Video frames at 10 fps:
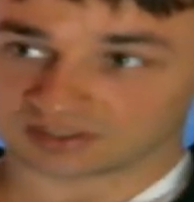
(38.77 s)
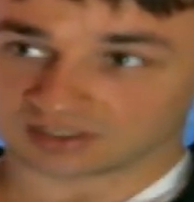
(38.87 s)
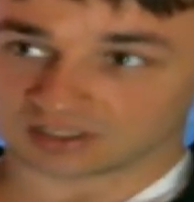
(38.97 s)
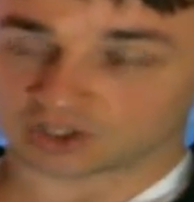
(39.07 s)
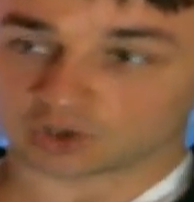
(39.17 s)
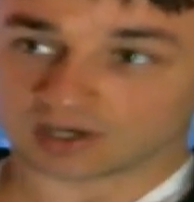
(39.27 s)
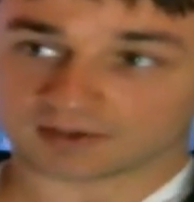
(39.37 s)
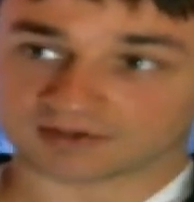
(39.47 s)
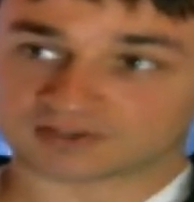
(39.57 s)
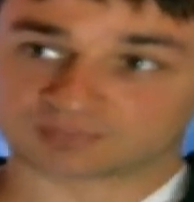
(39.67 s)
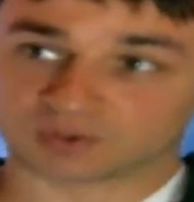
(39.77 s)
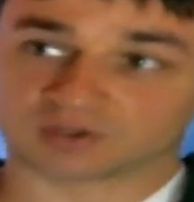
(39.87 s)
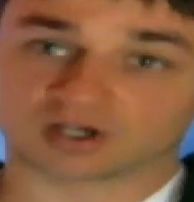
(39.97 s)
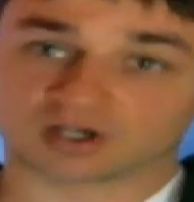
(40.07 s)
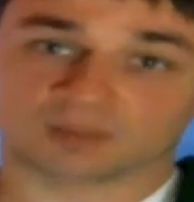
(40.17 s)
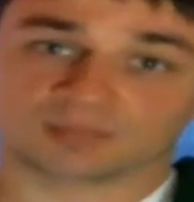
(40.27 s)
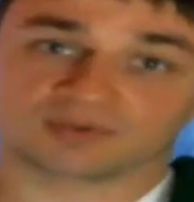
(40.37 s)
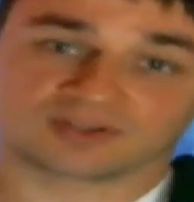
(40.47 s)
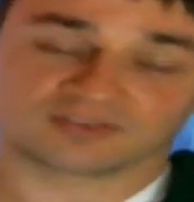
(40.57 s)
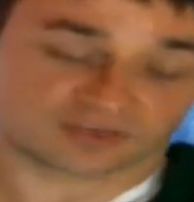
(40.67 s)
acquiring spoken
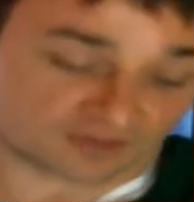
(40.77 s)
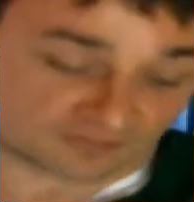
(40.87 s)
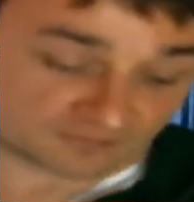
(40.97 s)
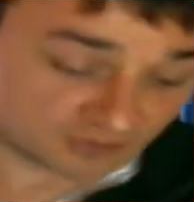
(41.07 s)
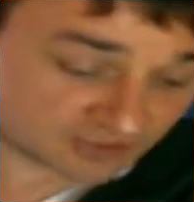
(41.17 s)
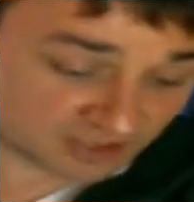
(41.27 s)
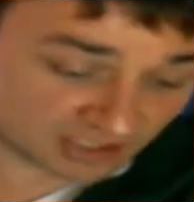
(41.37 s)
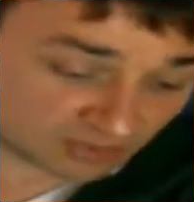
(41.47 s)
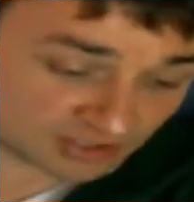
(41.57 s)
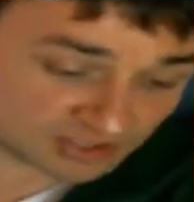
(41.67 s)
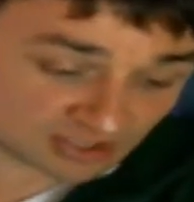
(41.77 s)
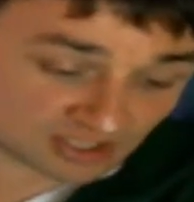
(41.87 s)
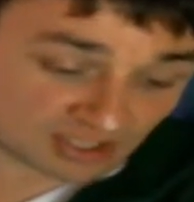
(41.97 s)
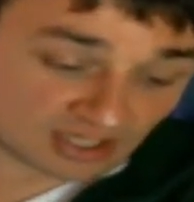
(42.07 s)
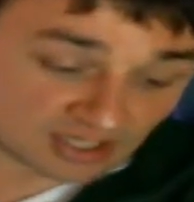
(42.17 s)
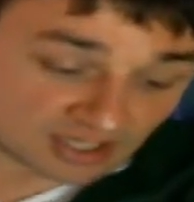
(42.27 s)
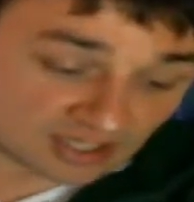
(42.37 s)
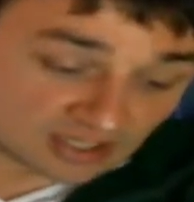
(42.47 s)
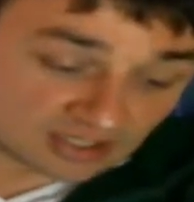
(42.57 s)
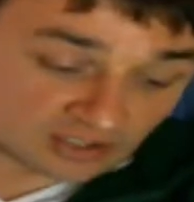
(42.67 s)
competence in their first language,
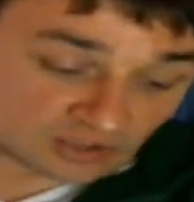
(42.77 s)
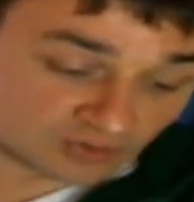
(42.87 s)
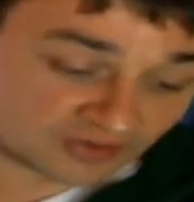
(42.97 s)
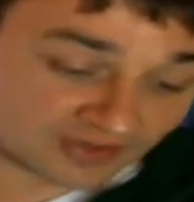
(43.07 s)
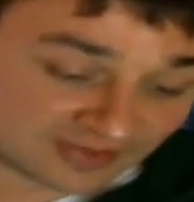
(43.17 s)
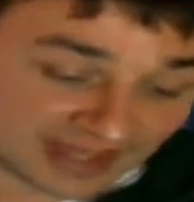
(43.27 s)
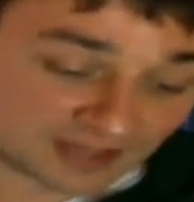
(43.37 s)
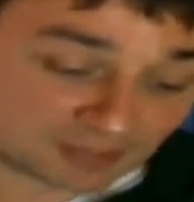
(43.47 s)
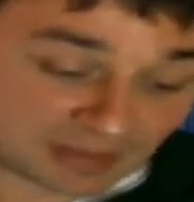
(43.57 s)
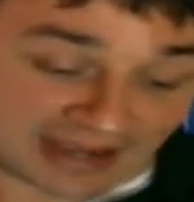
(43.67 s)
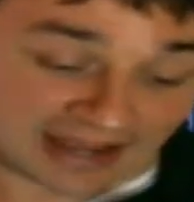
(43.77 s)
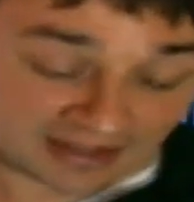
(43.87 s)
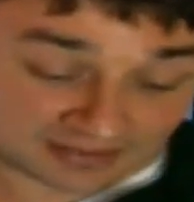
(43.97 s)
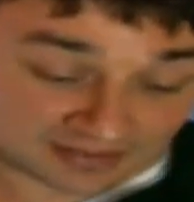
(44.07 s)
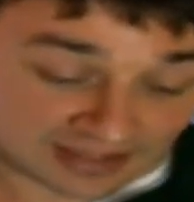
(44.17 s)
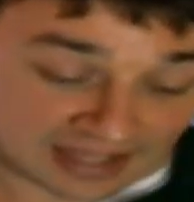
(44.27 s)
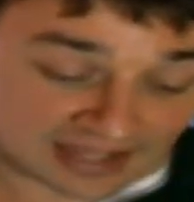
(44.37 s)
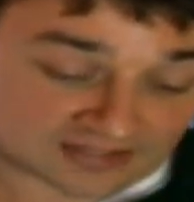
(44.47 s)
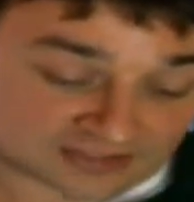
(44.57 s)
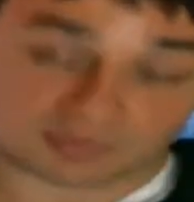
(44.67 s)
using that path
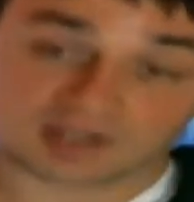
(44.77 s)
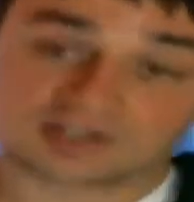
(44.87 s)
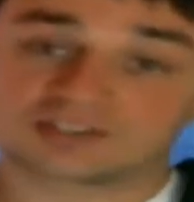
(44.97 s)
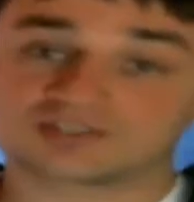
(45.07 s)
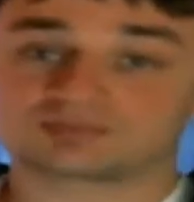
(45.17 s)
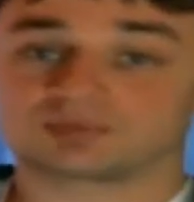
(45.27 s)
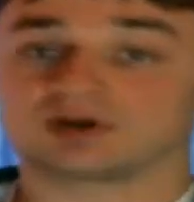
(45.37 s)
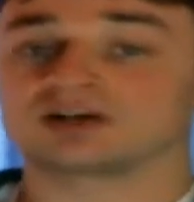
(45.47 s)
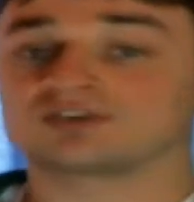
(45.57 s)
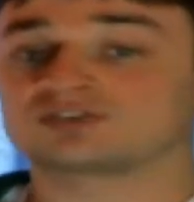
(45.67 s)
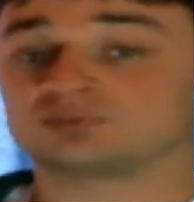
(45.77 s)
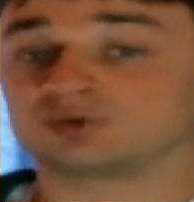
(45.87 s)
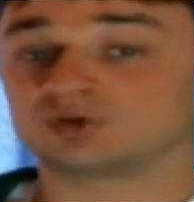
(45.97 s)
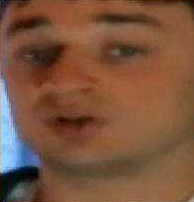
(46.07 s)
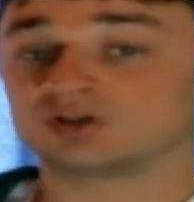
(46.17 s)
as much as possible